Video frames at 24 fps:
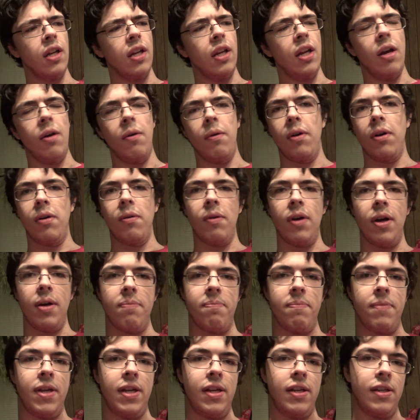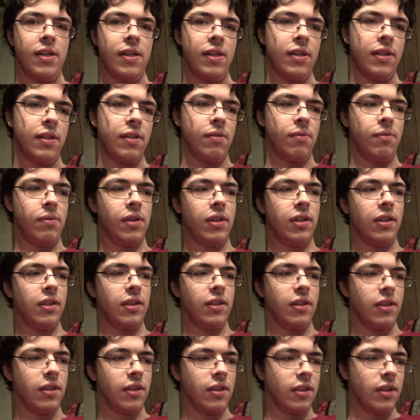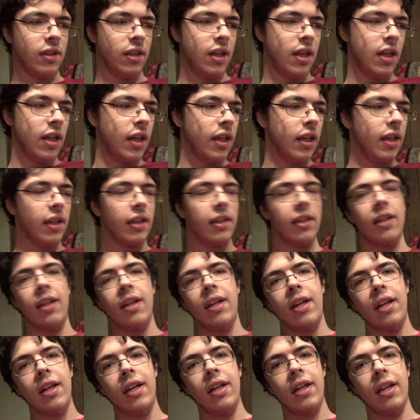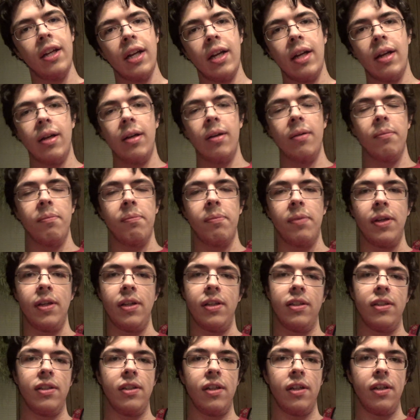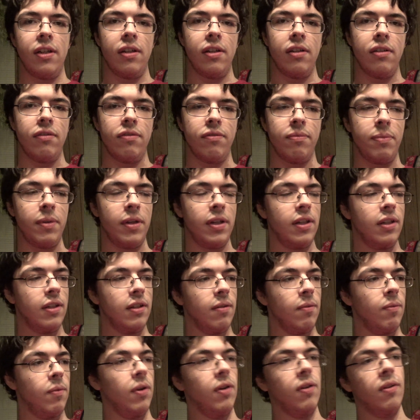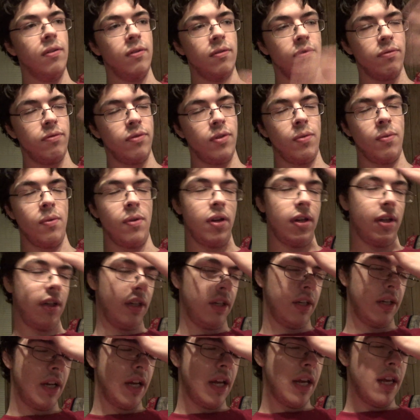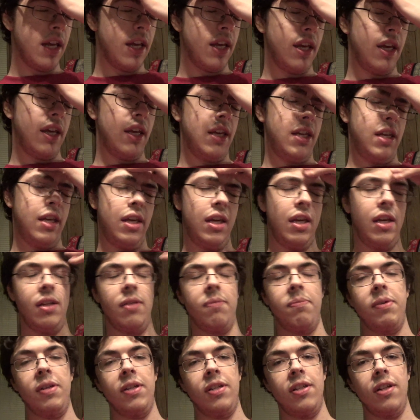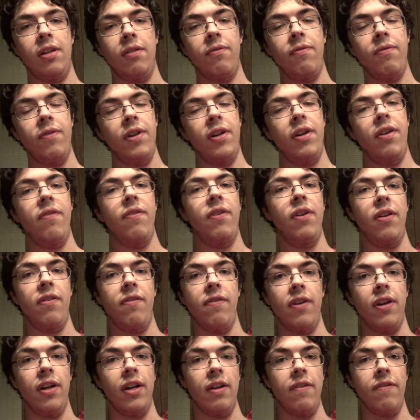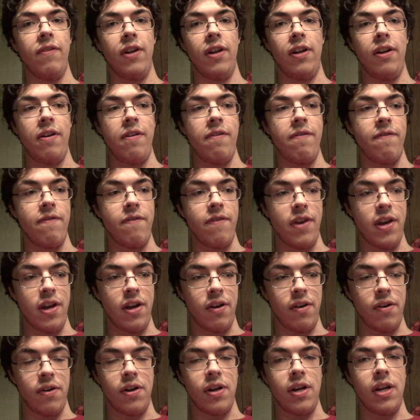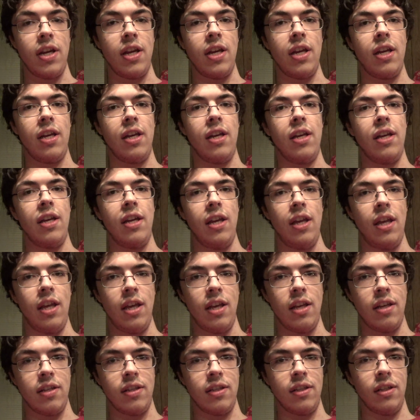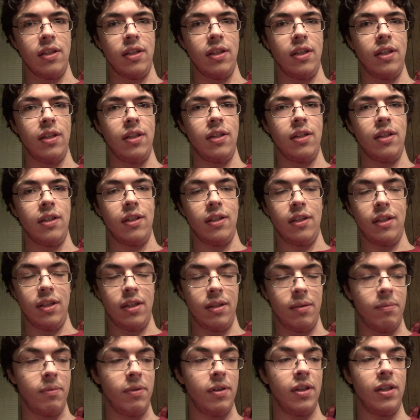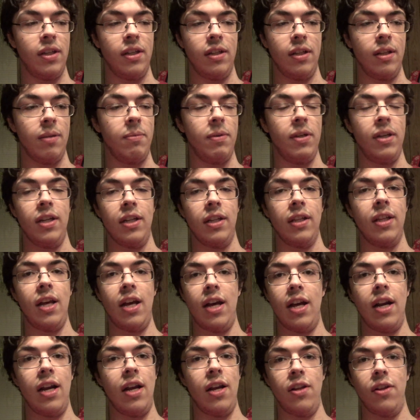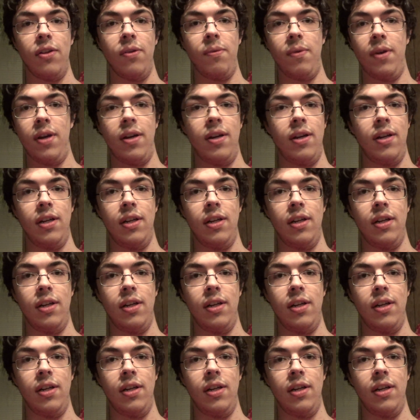Now, what do I mean? Well, today I got pissed off because, well, for one, he gets pissed off very, very, very, very, very easily. Let me get that out of the way.